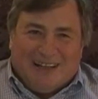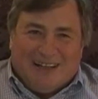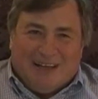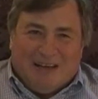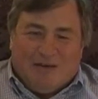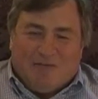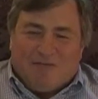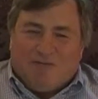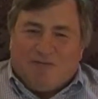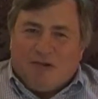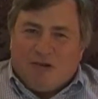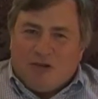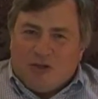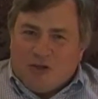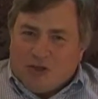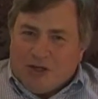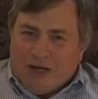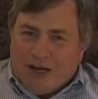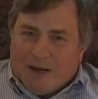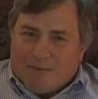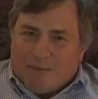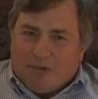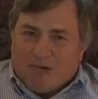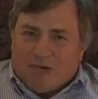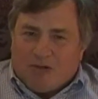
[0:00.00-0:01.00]
The first
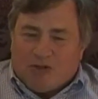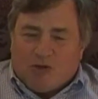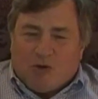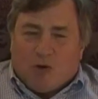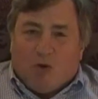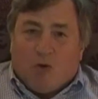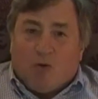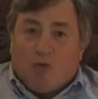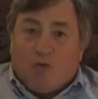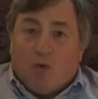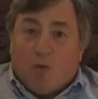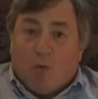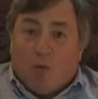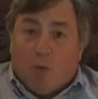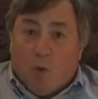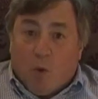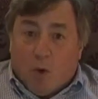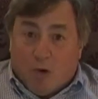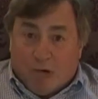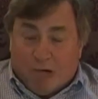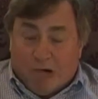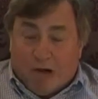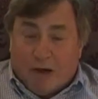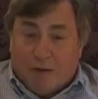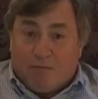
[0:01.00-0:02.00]
chapter is called The
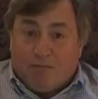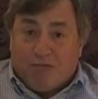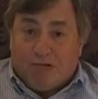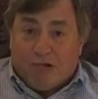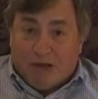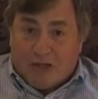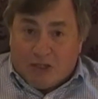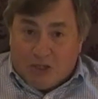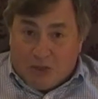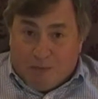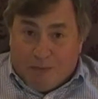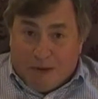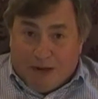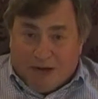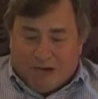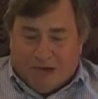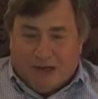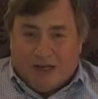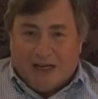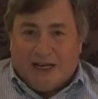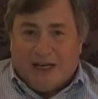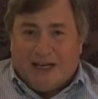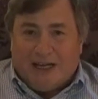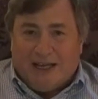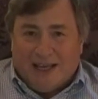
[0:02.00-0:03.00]
War on
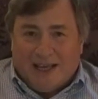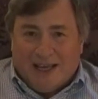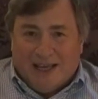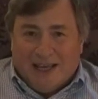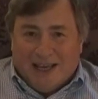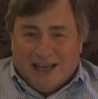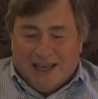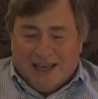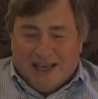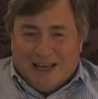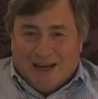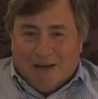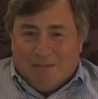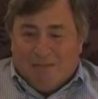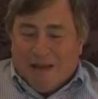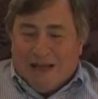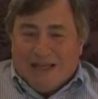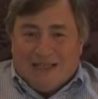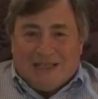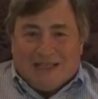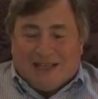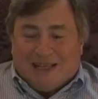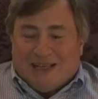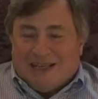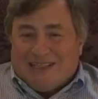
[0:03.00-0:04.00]
Prosperity, and it
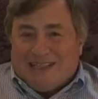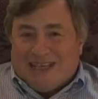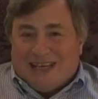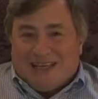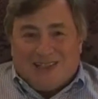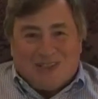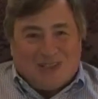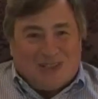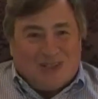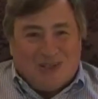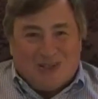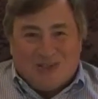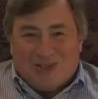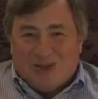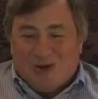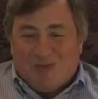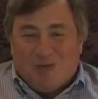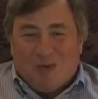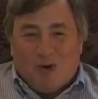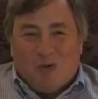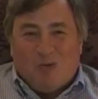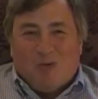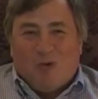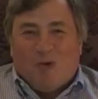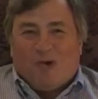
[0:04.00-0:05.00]
basically says there's no
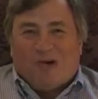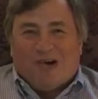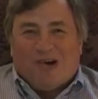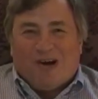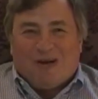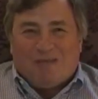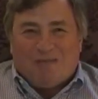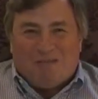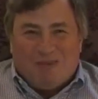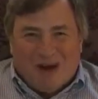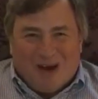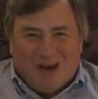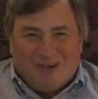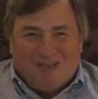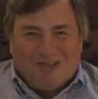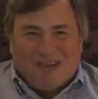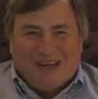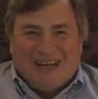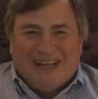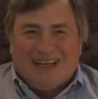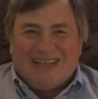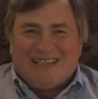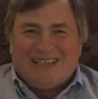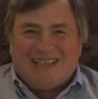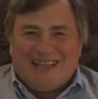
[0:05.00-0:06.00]
more war on
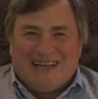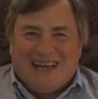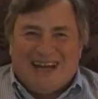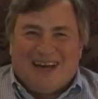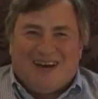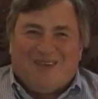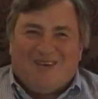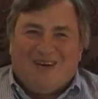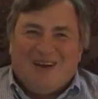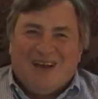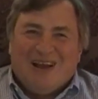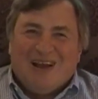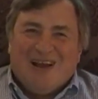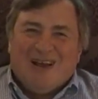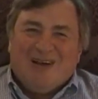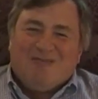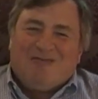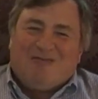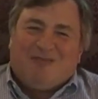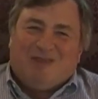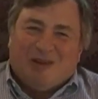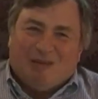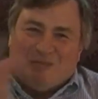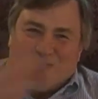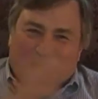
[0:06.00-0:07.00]
poverty. It's now
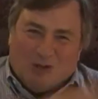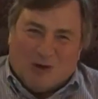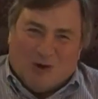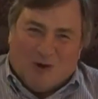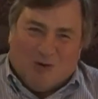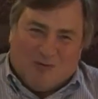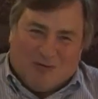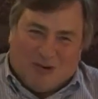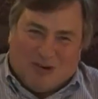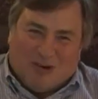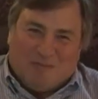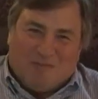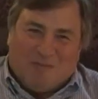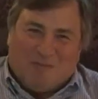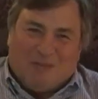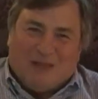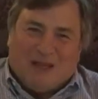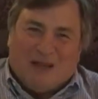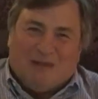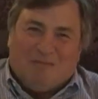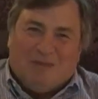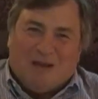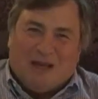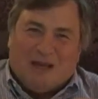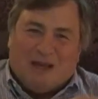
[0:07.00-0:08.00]
flipped over
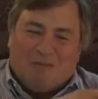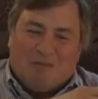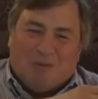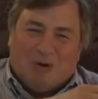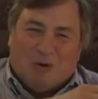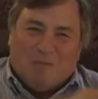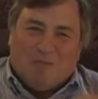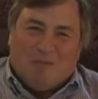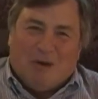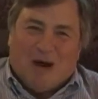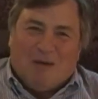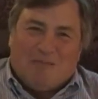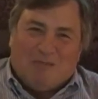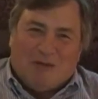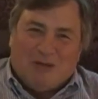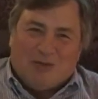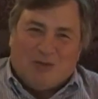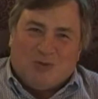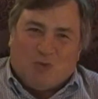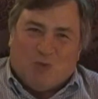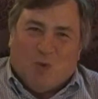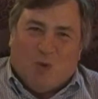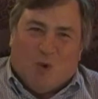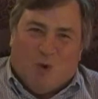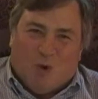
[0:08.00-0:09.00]
and become
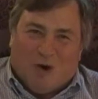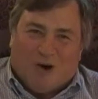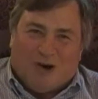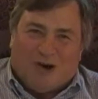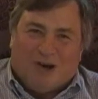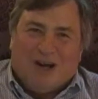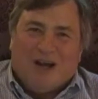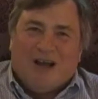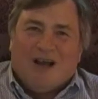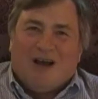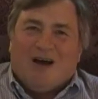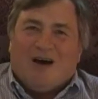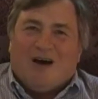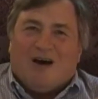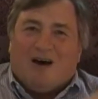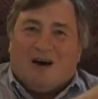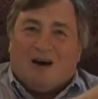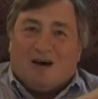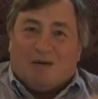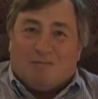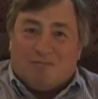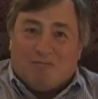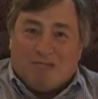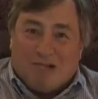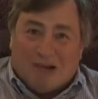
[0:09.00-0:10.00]
Obama's war
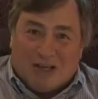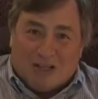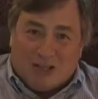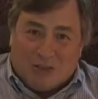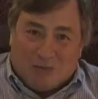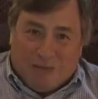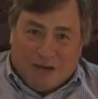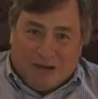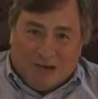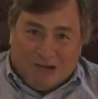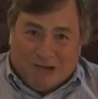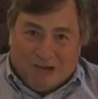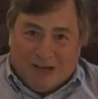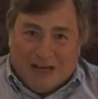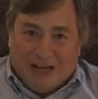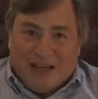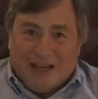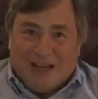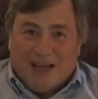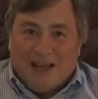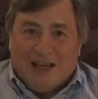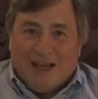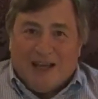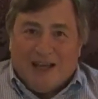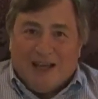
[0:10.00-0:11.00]
on prosperity.
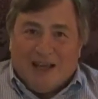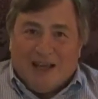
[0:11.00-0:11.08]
